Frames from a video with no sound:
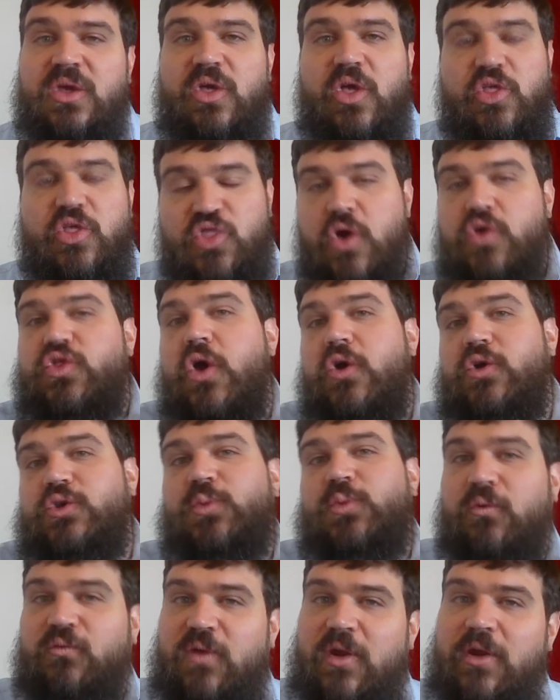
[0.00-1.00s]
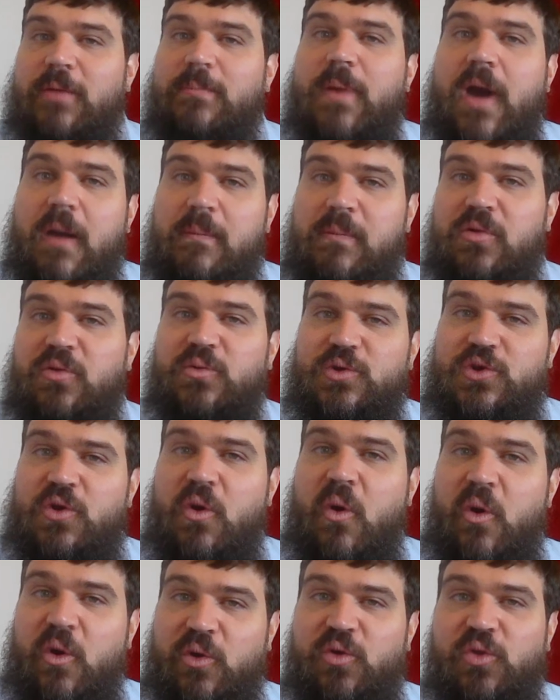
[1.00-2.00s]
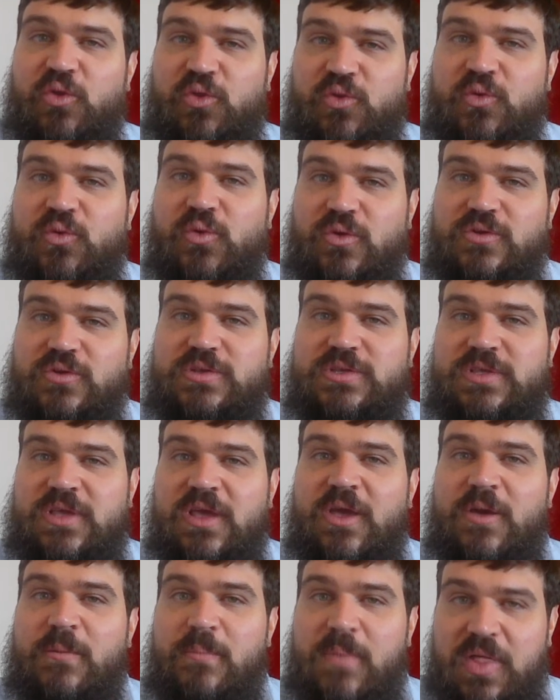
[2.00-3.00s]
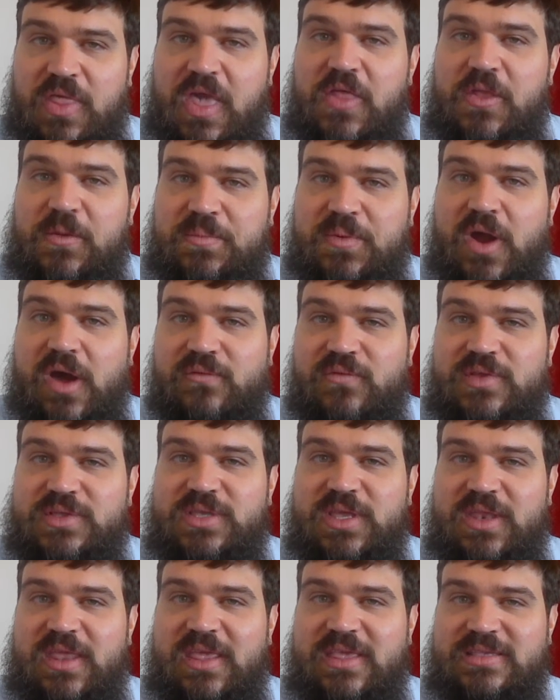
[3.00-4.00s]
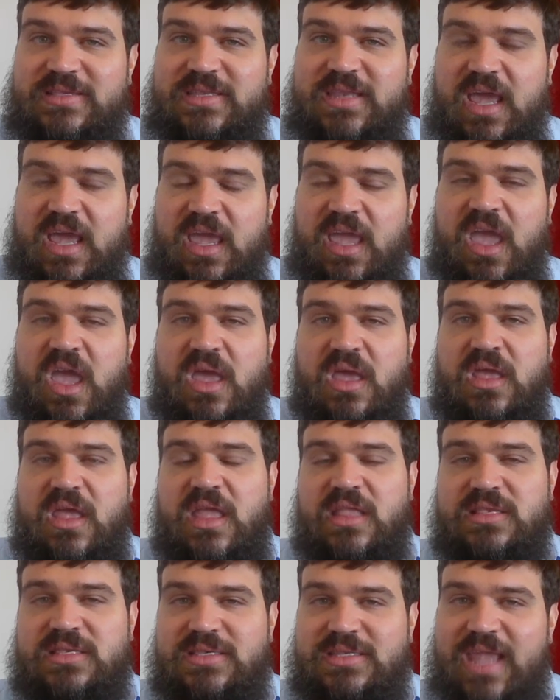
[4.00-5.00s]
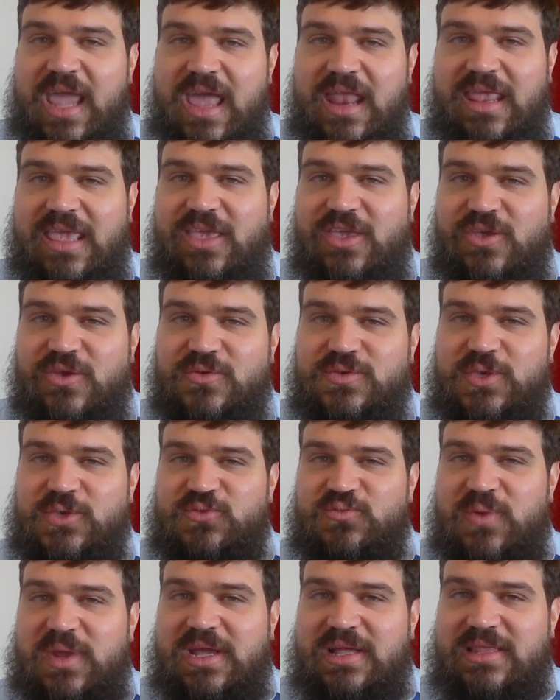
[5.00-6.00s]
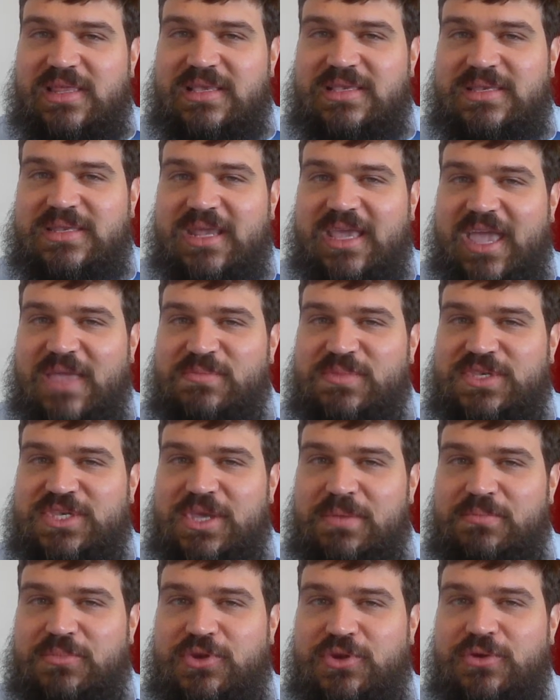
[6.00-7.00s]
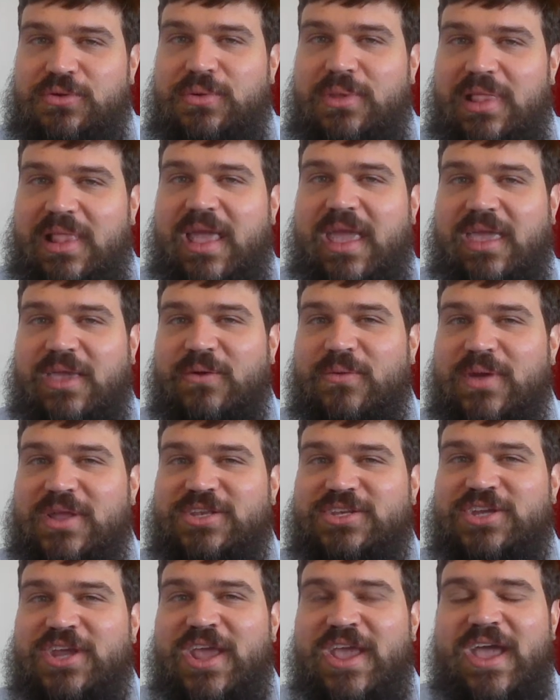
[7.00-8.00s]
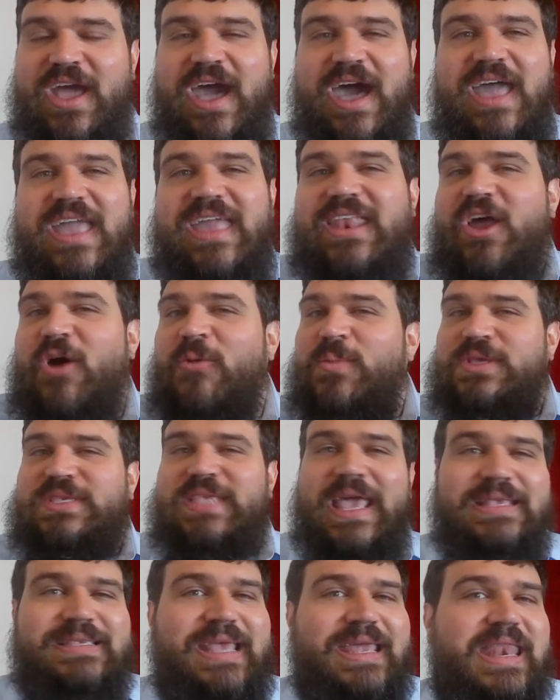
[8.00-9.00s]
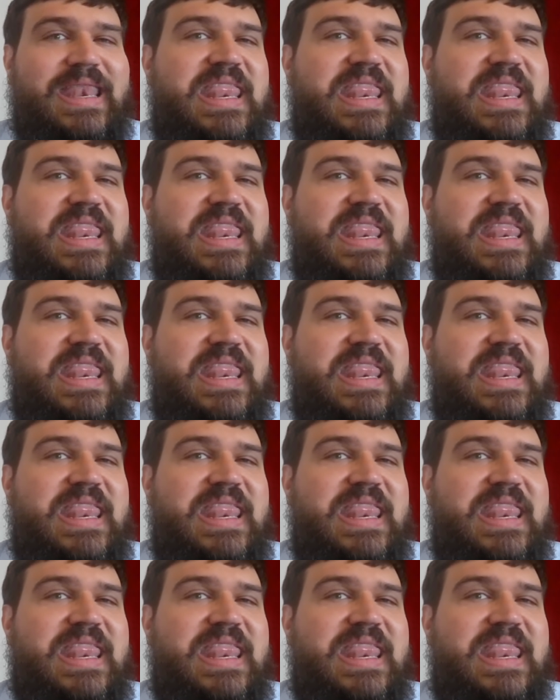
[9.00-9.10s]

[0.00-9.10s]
those were very popular rhetorical tools by the other prophets in his day. Instead, he uses realistic and subdued language. It almost has